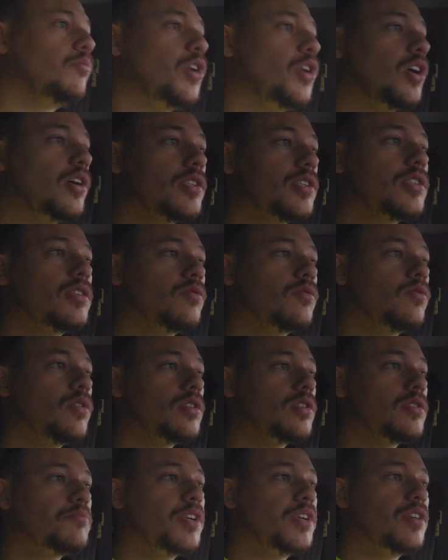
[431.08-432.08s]
Boston
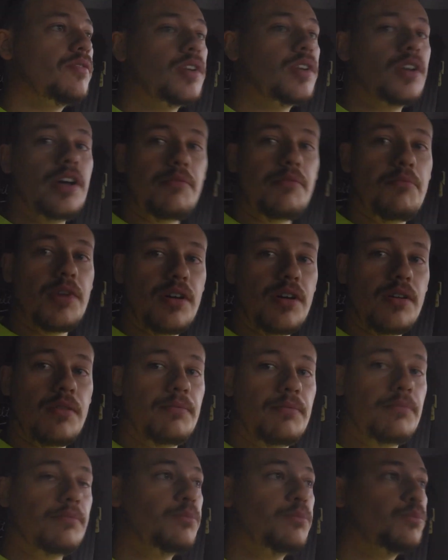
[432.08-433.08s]
was a bit of a nightmare
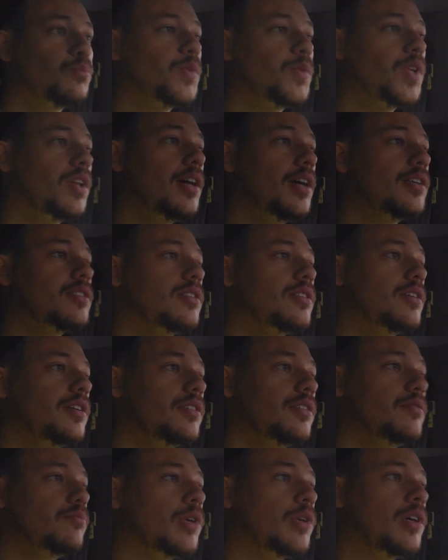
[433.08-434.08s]
last
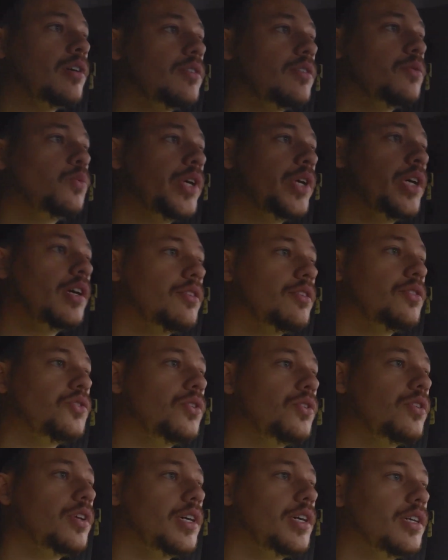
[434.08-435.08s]
night, but we got
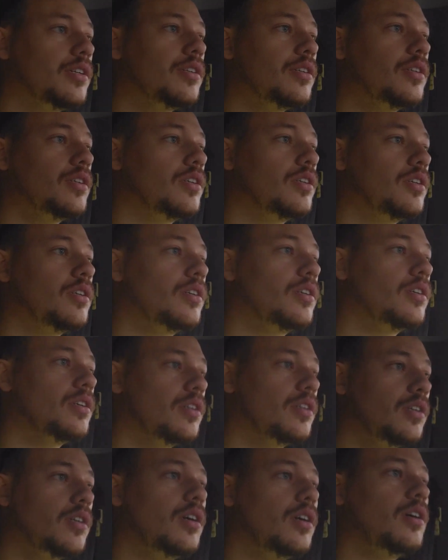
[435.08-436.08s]
through that.
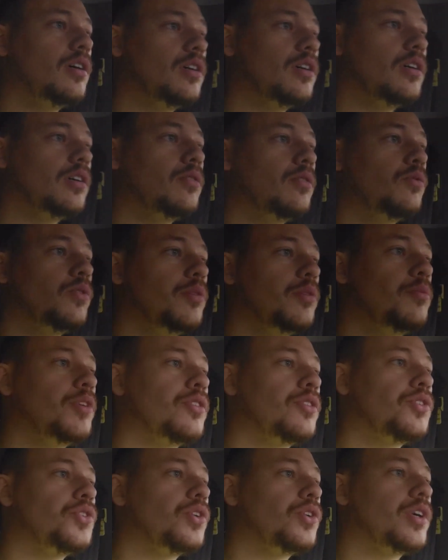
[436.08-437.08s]
We've
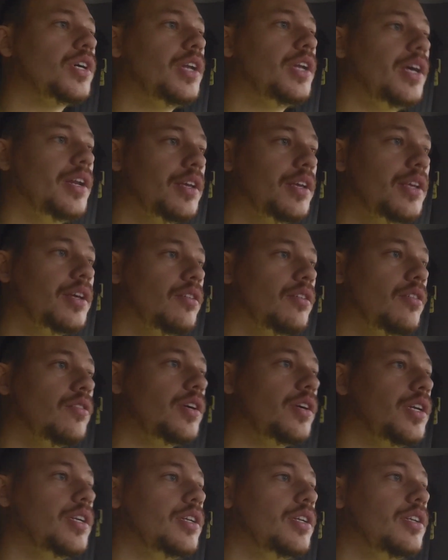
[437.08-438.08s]
been through Connecticut
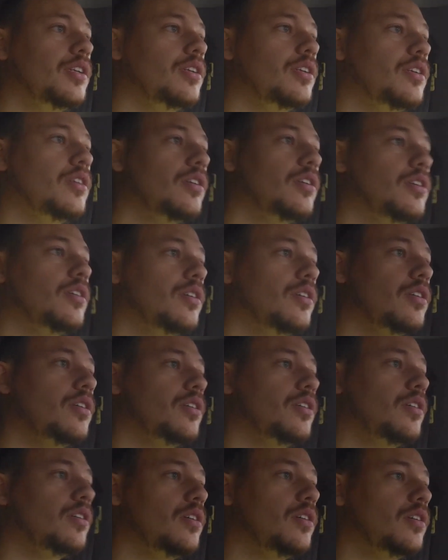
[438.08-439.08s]
already,
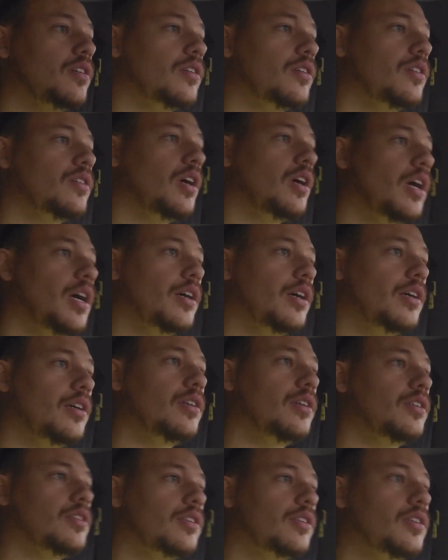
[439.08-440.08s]

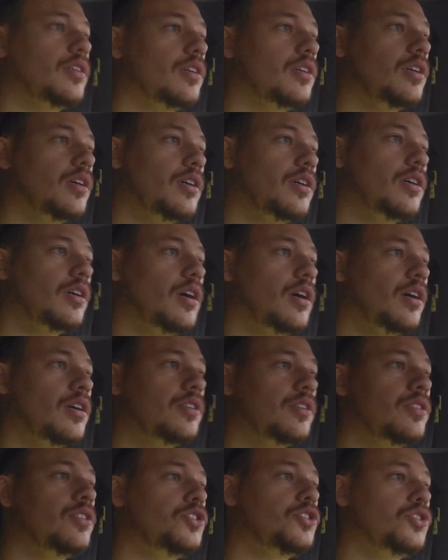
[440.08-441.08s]
and
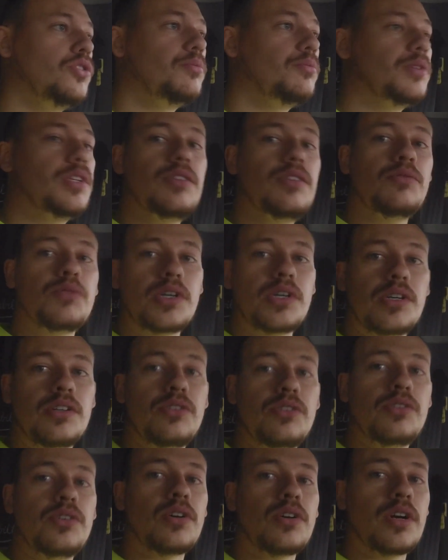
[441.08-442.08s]
I do believe we're
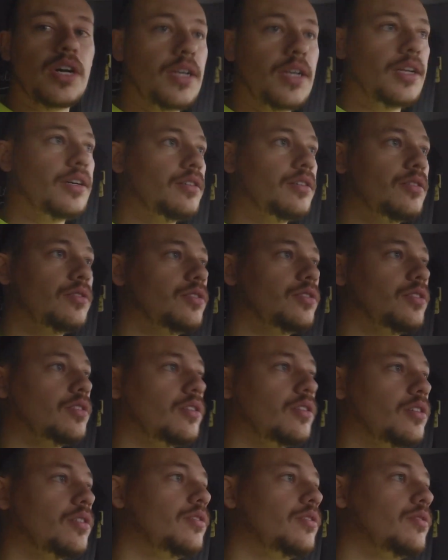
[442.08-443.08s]
in New York now, so
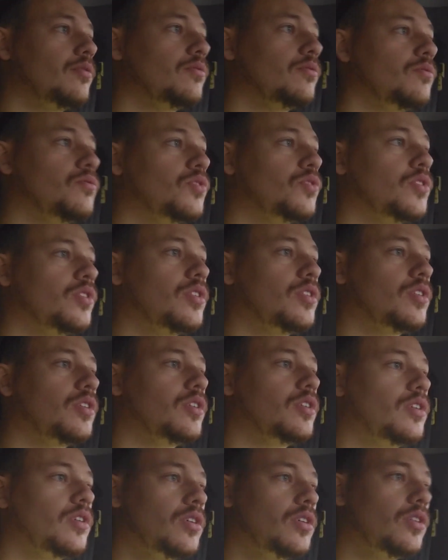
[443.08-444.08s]

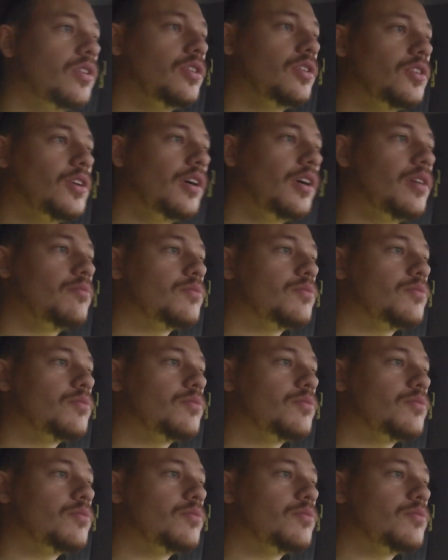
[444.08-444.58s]
good